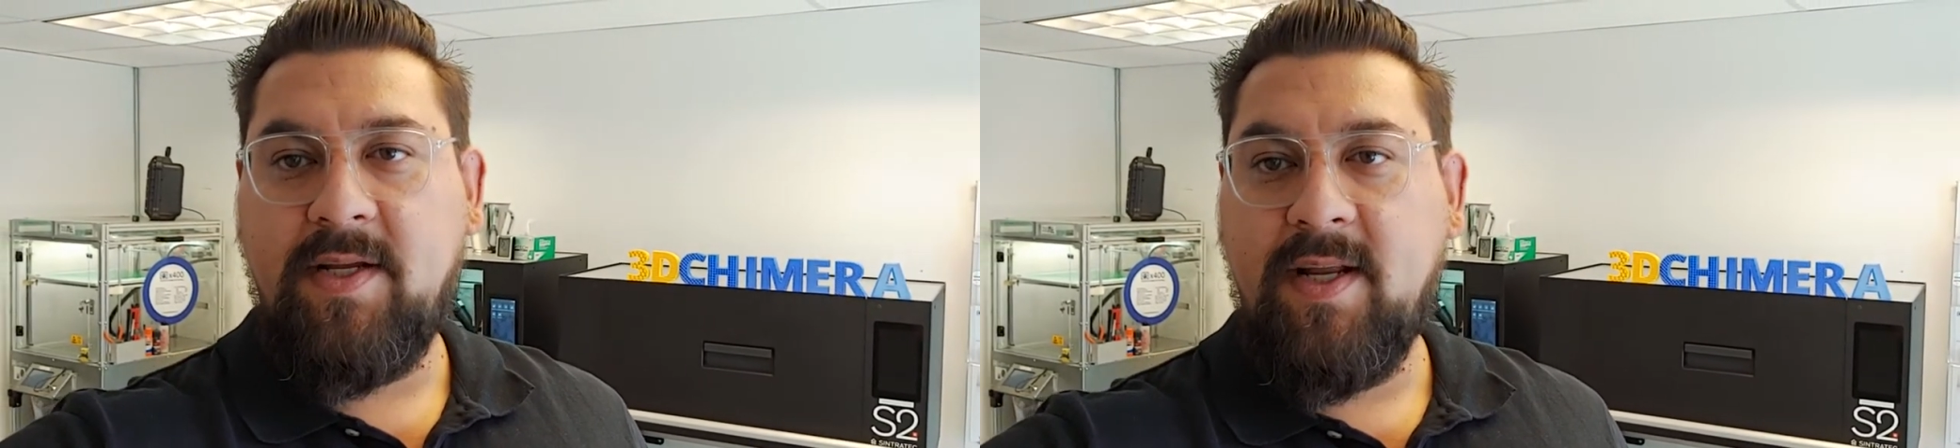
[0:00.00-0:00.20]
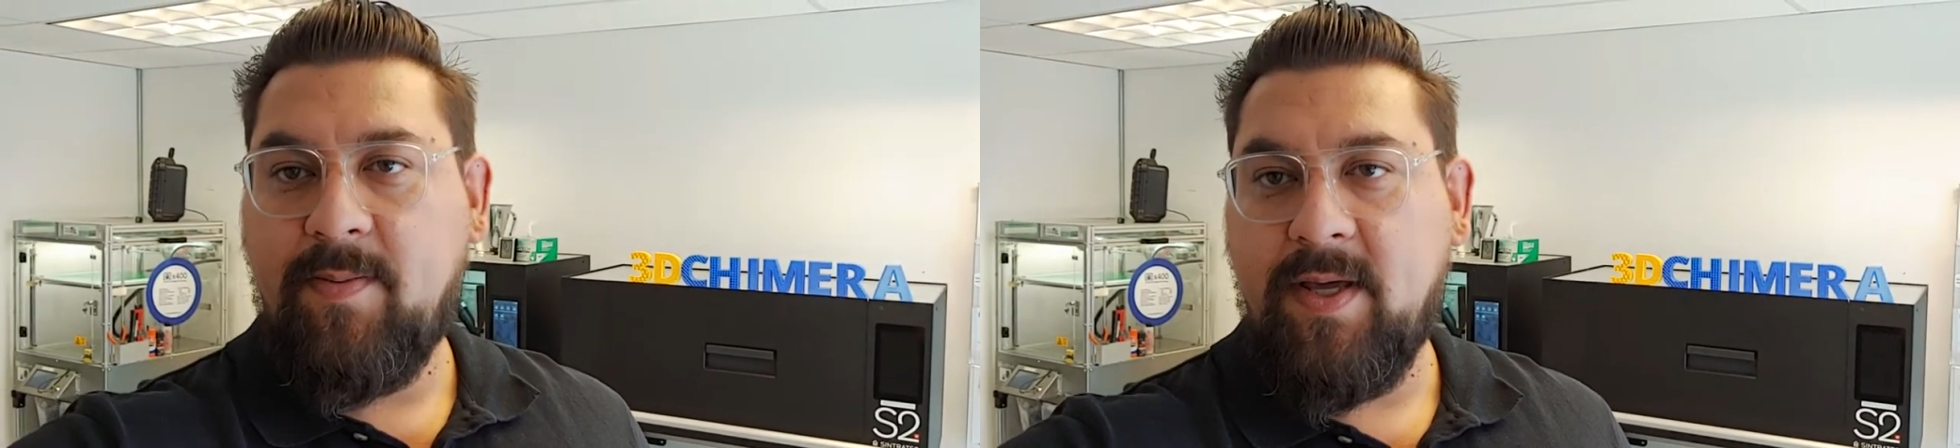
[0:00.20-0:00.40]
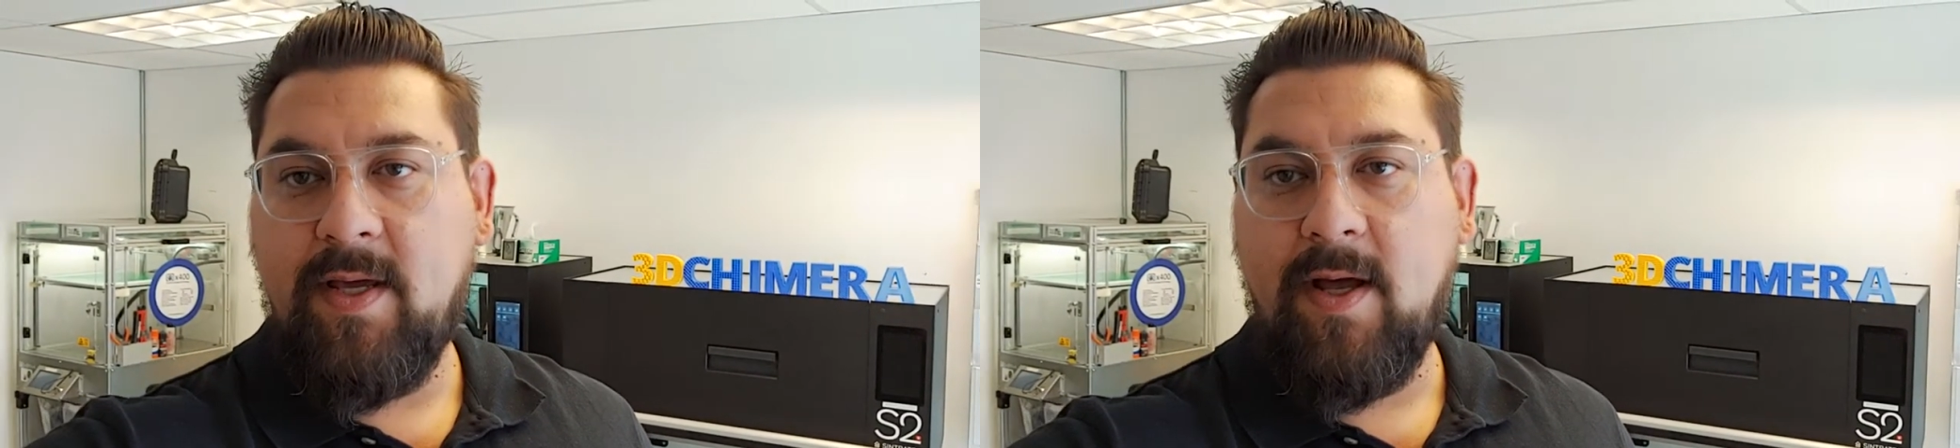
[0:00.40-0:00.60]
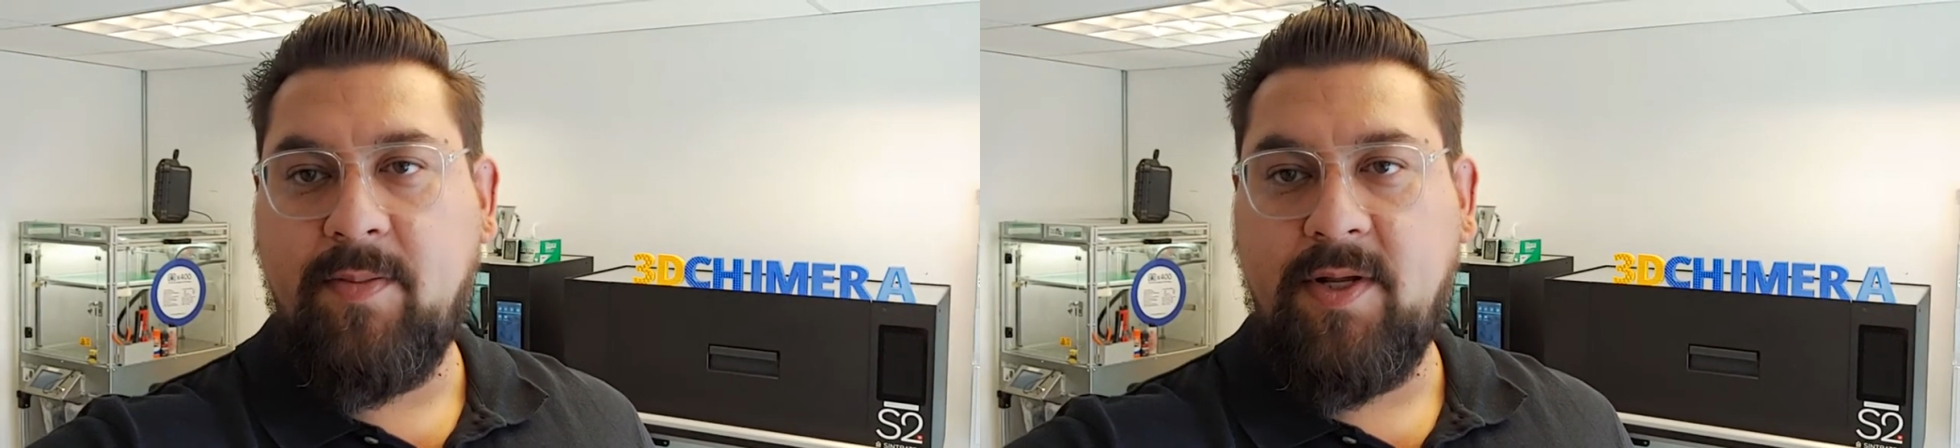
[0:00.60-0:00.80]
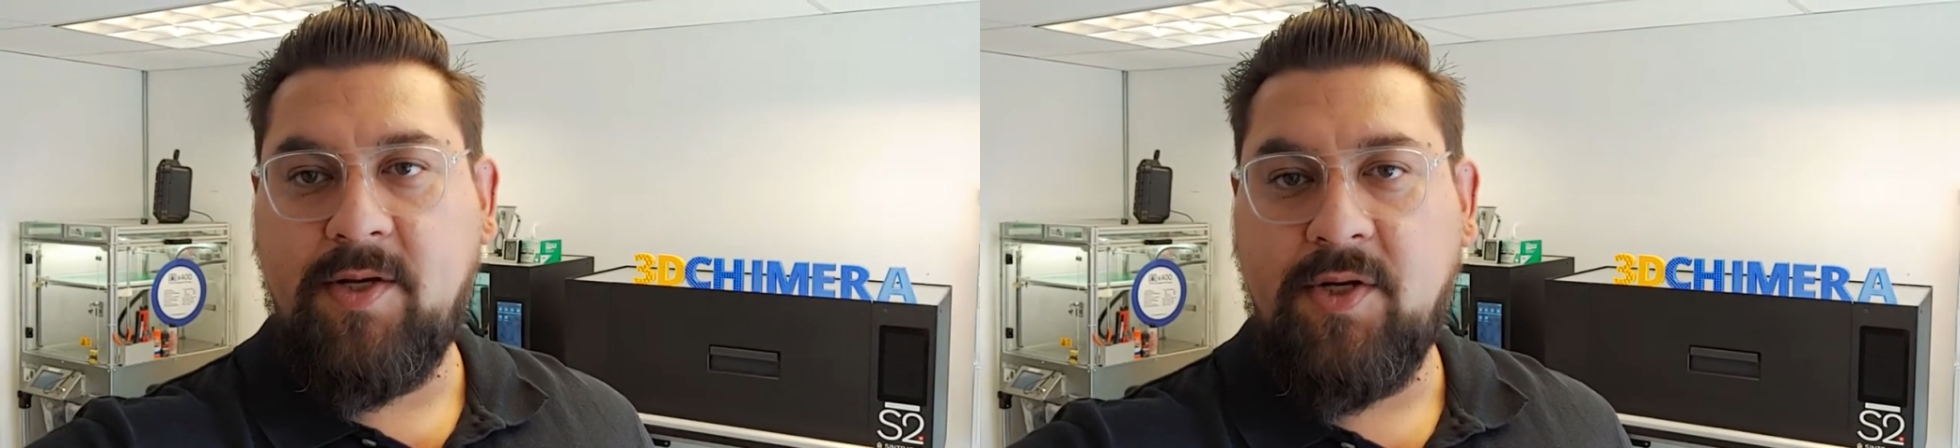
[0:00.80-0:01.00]
TDP
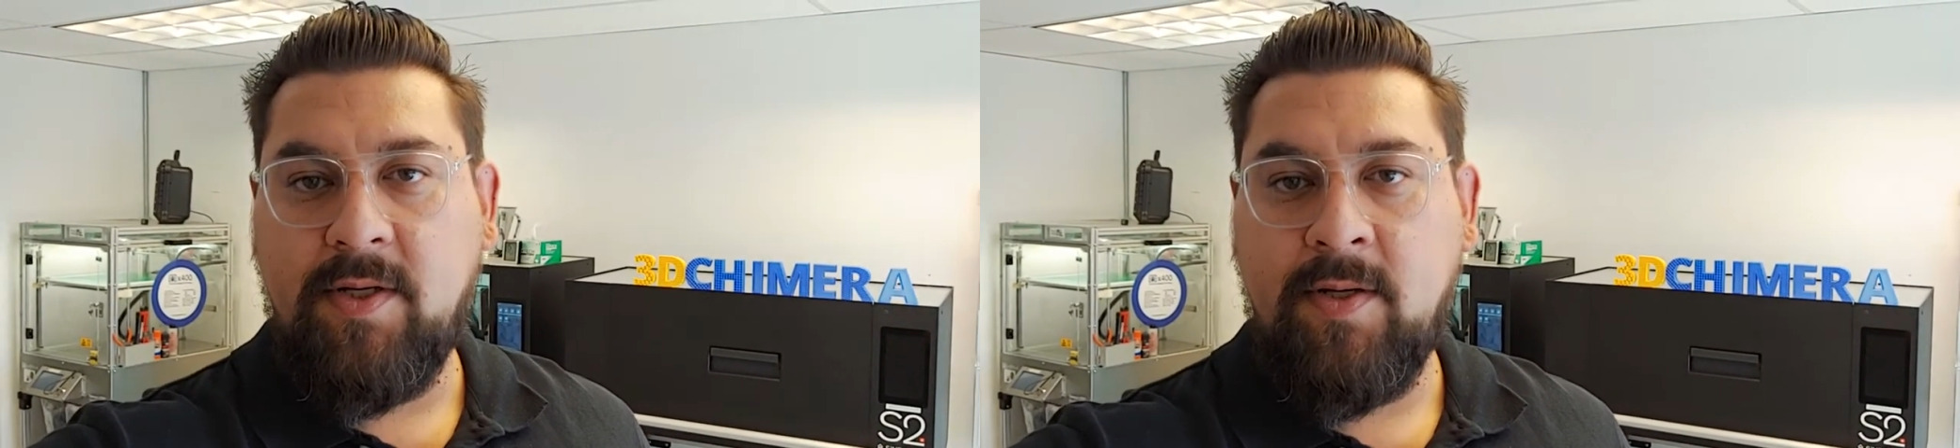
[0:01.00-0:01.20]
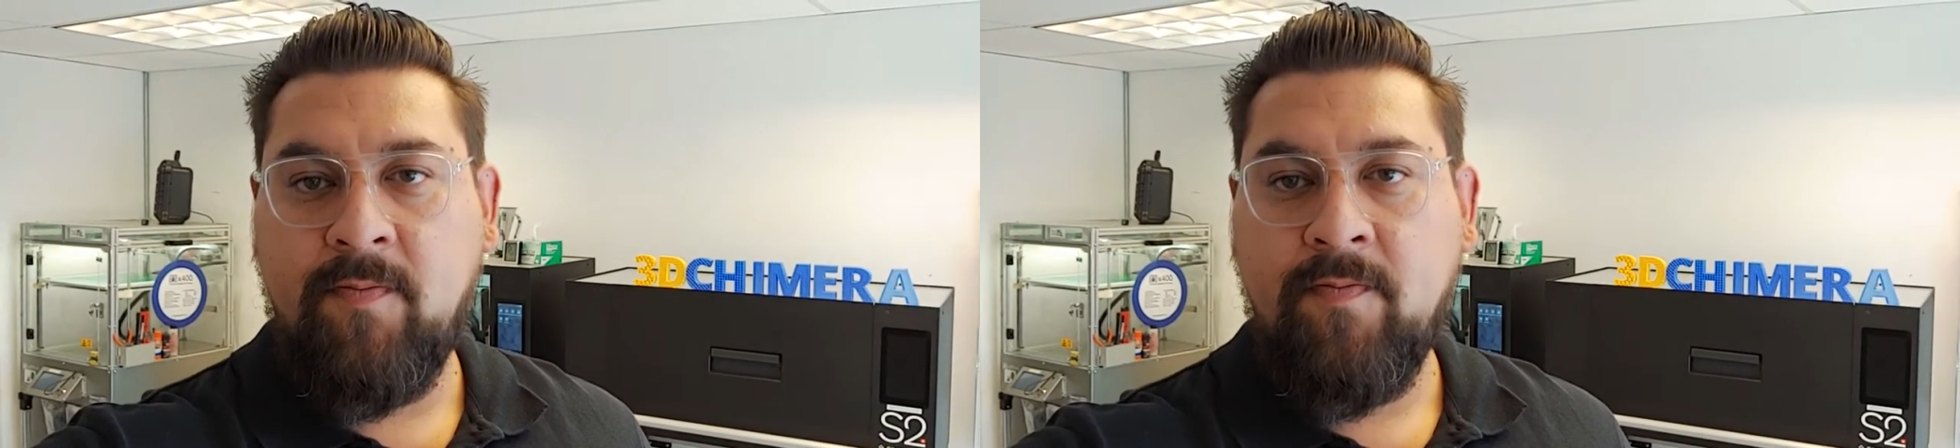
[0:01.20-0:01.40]
competition.